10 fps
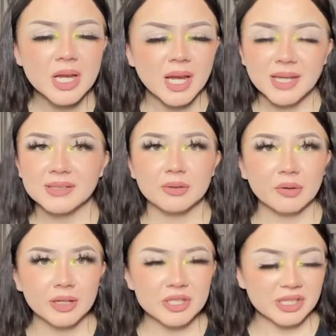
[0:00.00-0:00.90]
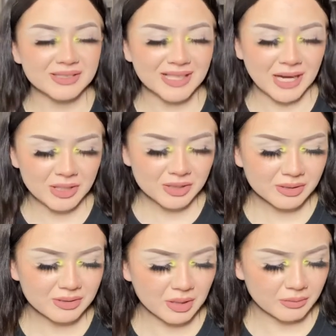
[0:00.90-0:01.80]
It's gorgeous. I
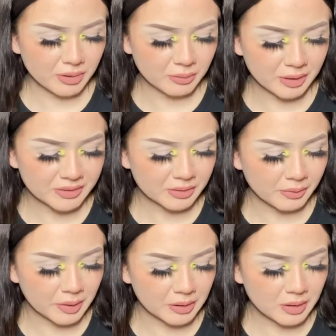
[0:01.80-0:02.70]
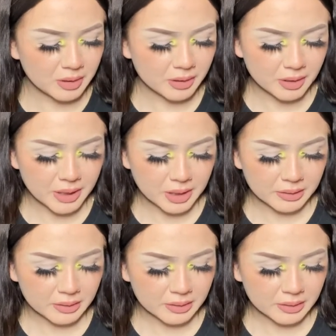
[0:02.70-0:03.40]
just don't know what's going on on it.